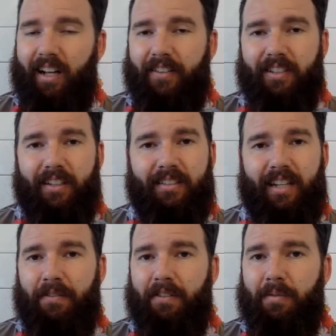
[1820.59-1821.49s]
I've said
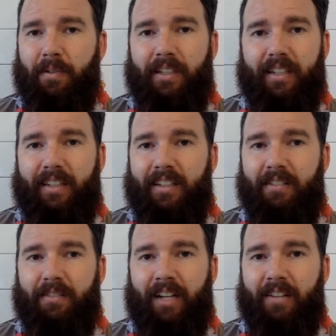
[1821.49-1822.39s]
this every week at the end
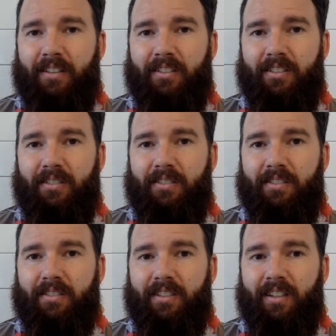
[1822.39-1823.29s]
of gathering
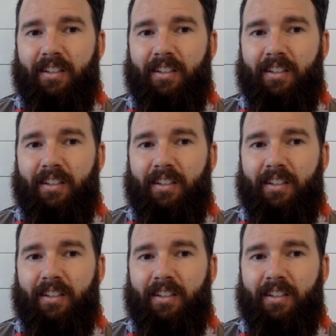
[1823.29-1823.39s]
students